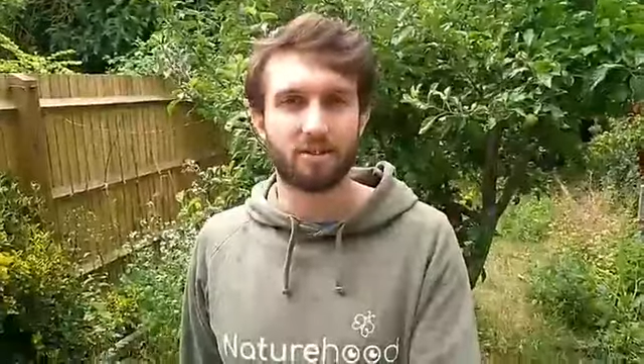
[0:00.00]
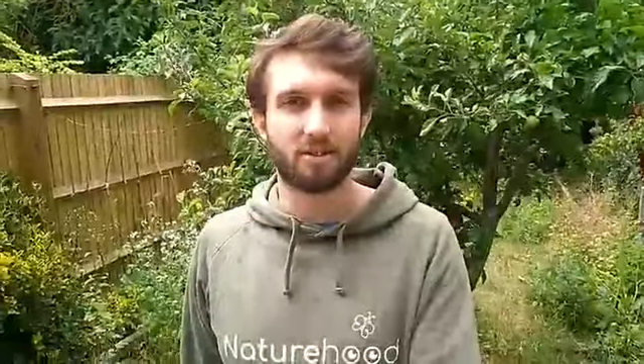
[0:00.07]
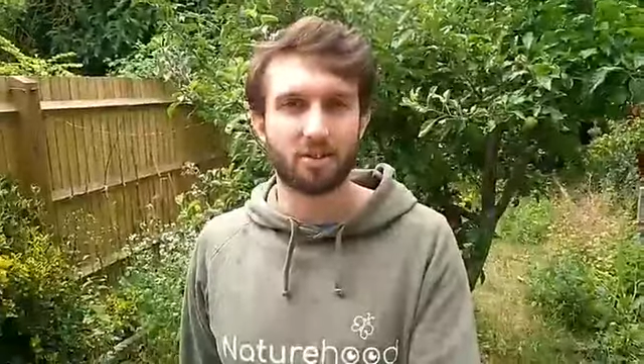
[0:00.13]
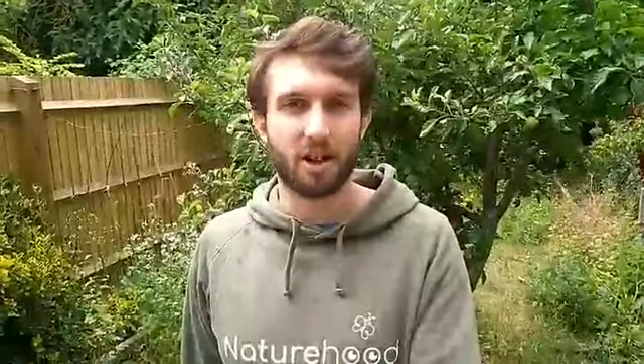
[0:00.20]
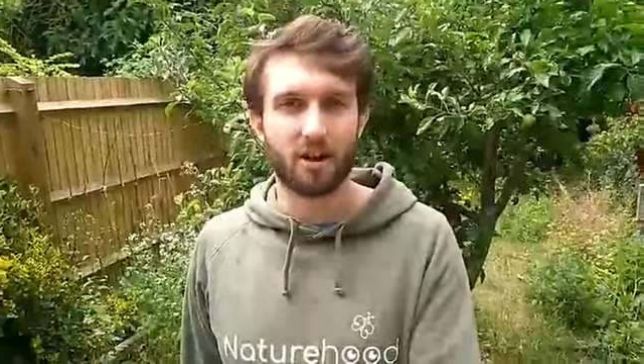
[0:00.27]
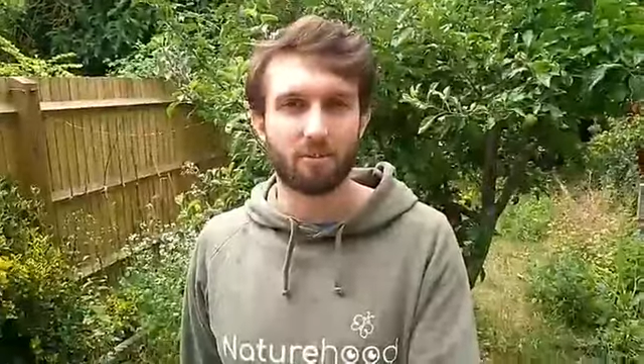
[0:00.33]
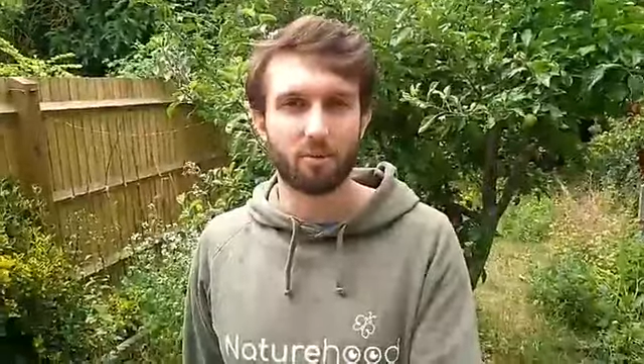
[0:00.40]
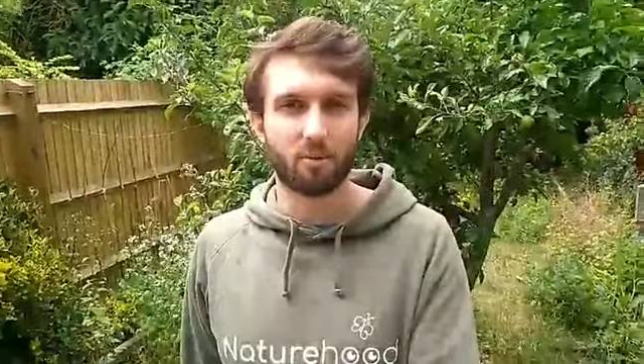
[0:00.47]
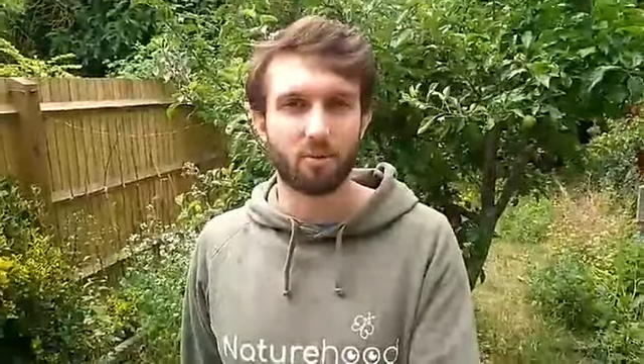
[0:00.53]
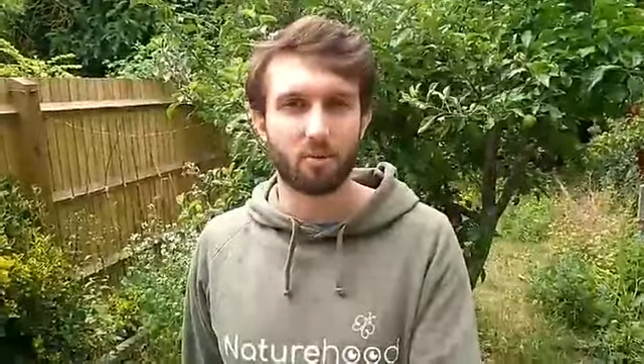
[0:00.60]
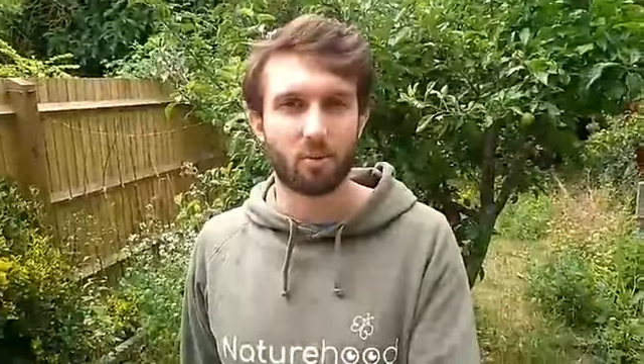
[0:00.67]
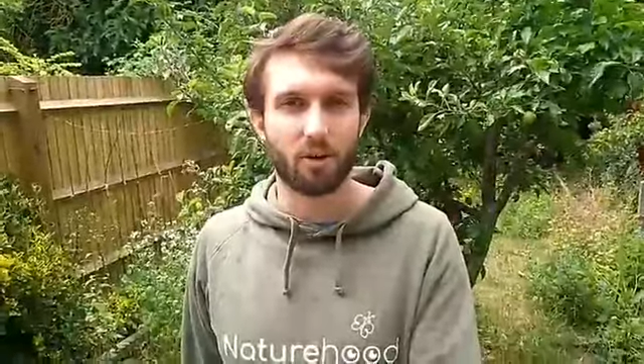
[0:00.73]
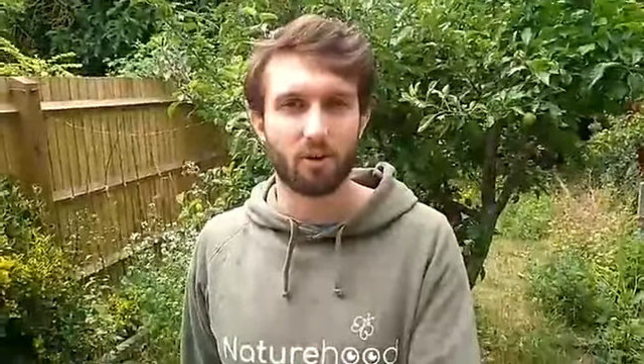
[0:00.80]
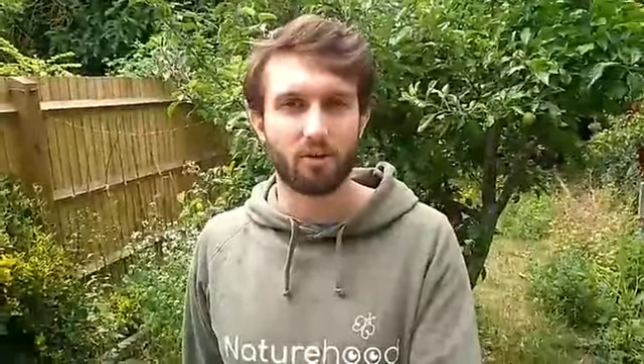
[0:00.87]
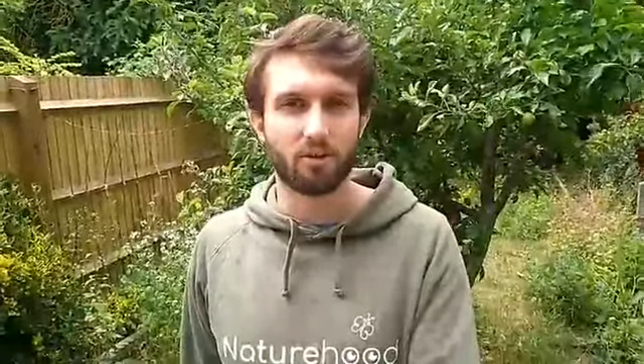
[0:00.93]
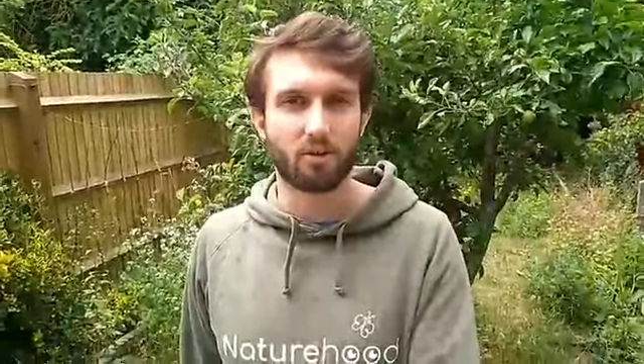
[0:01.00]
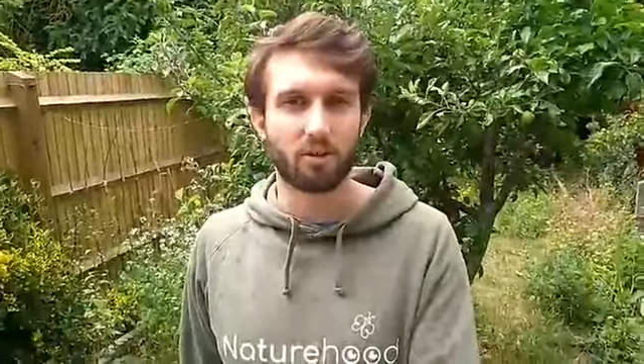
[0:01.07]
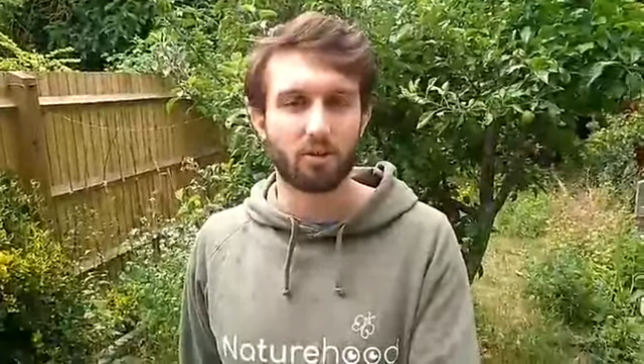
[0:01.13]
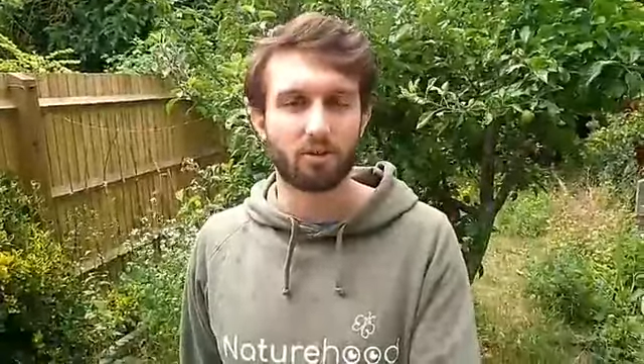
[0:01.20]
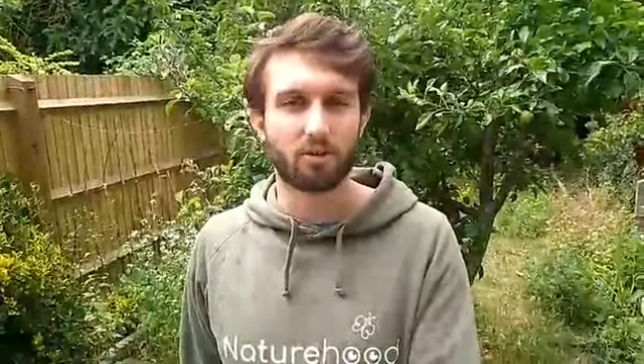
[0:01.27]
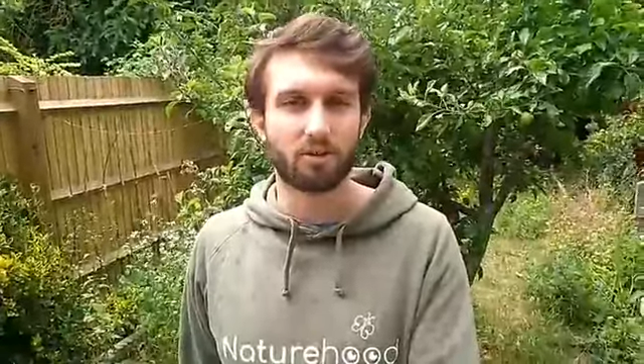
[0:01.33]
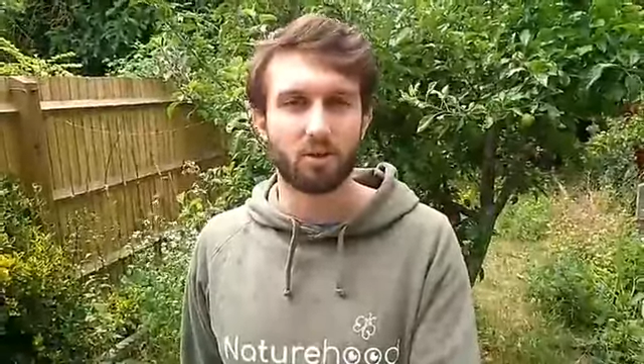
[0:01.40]
board where you can
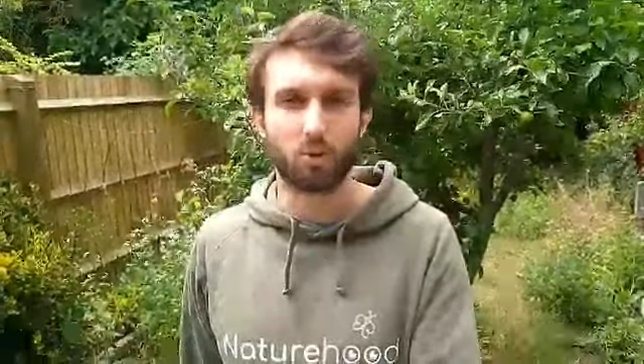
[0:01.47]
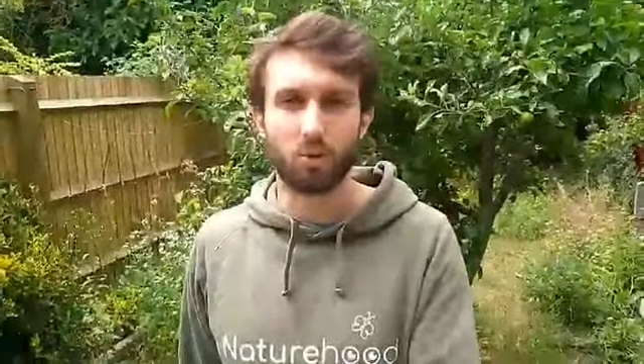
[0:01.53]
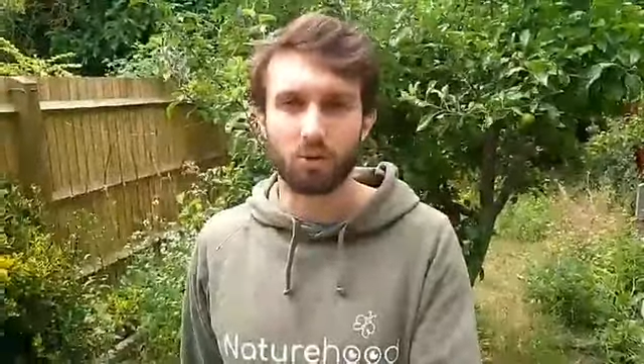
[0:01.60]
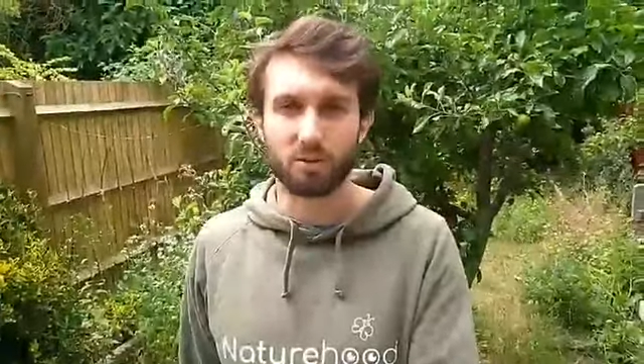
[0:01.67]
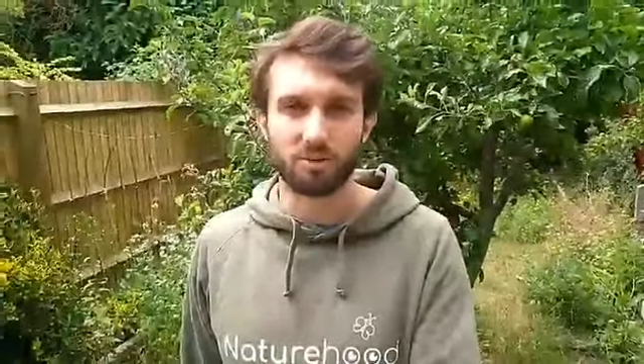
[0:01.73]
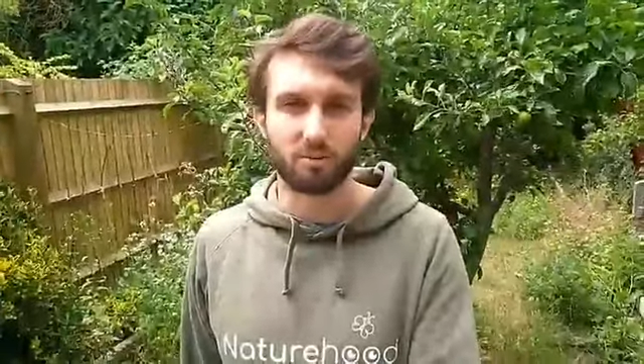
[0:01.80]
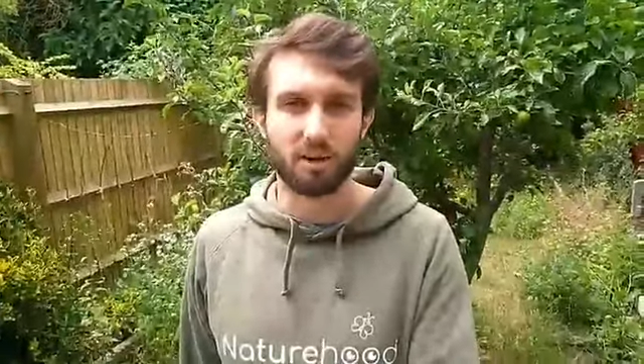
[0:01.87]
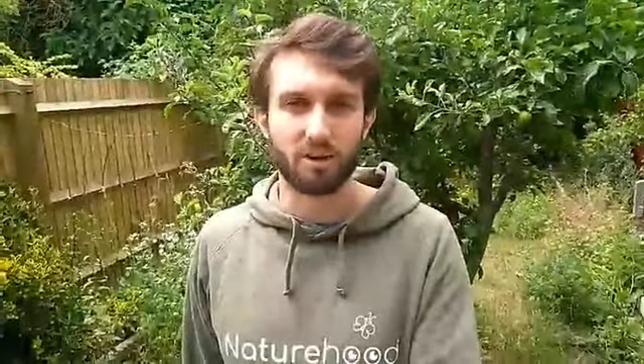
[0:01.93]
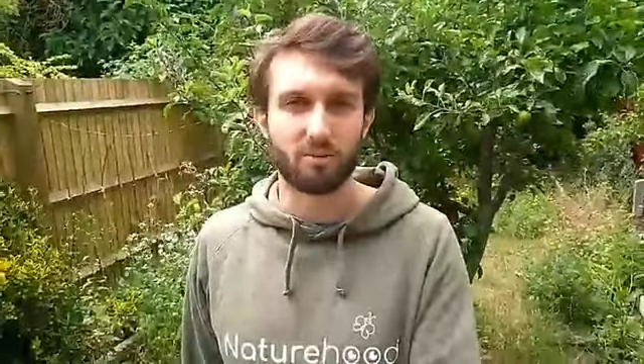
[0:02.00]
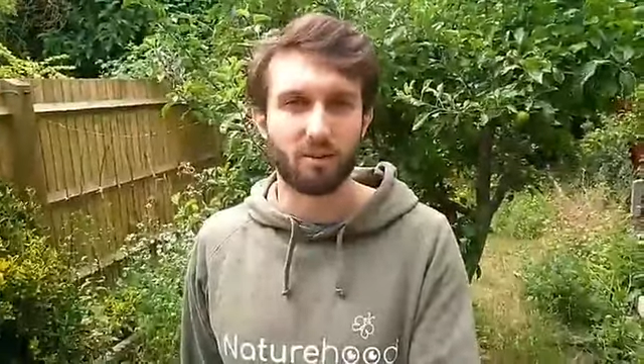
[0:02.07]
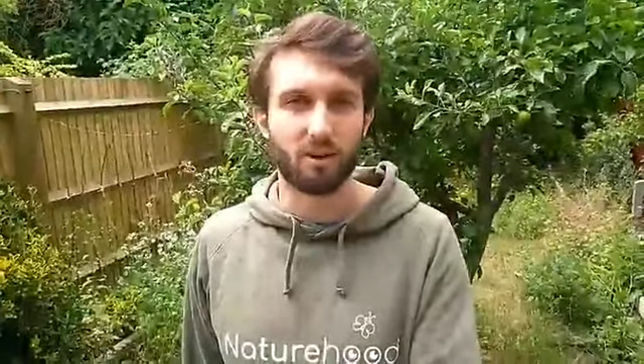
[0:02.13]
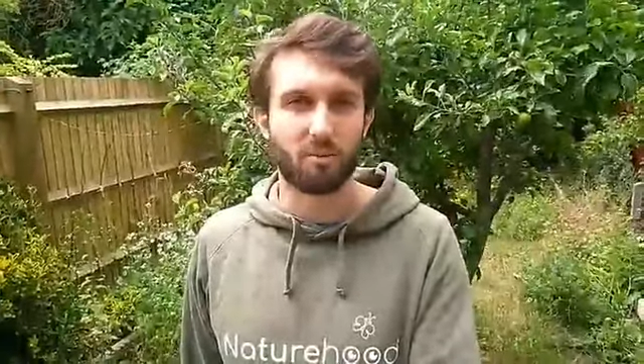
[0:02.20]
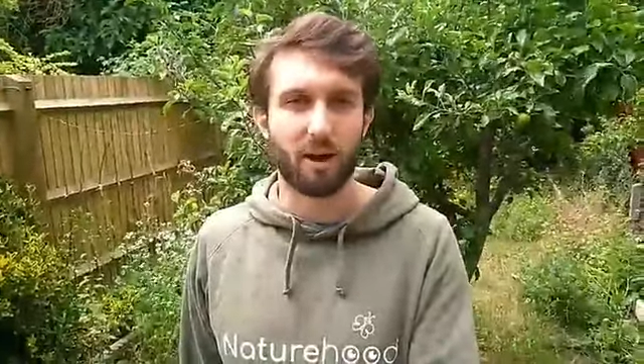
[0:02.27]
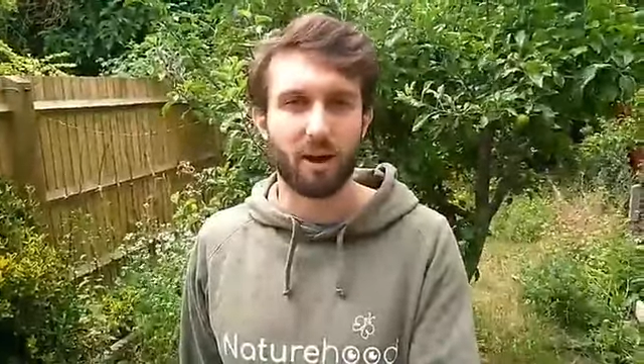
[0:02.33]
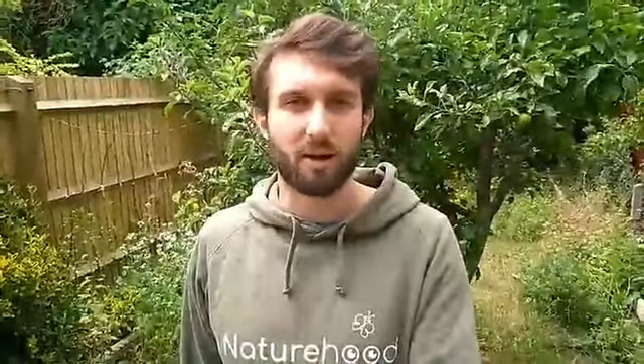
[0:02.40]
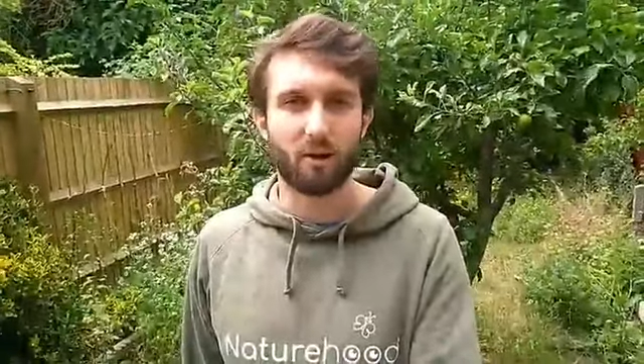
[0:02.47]
talk to people about